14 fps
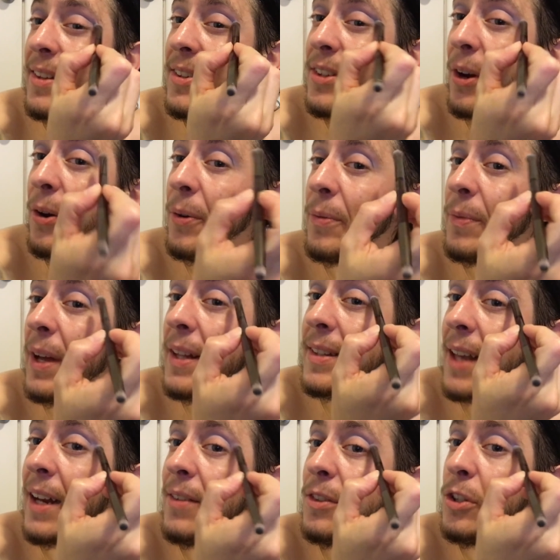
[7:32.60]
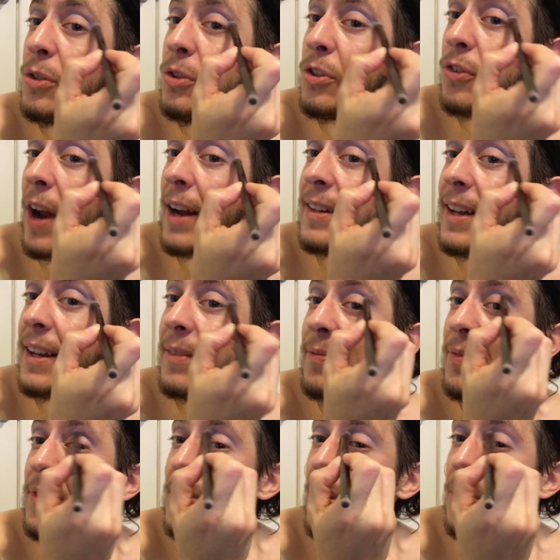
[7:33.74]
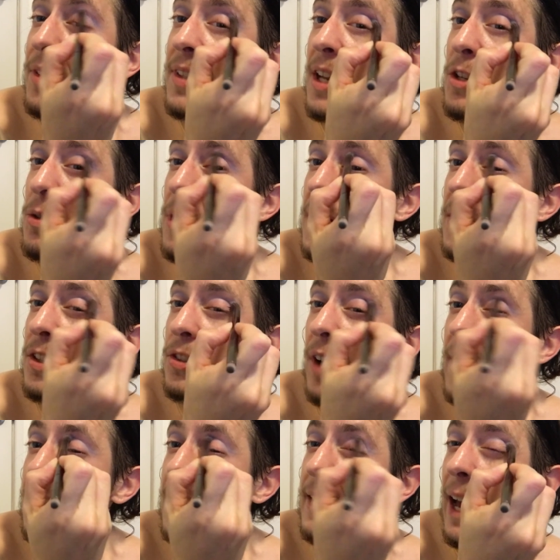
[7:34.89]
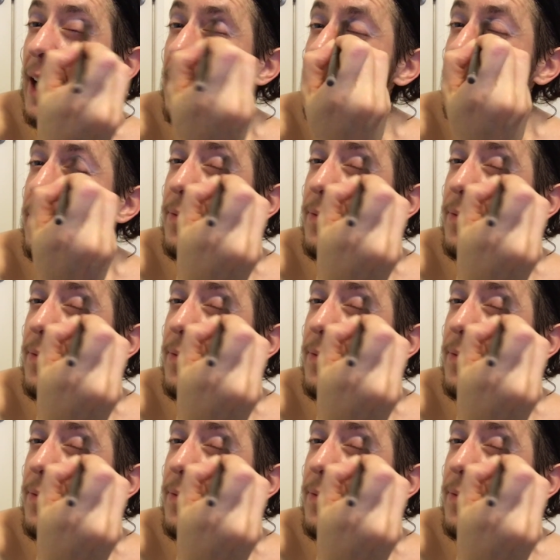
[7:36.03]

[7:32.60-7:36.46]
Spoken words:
So it's kind of too distracting. So instead you get a distracting cat.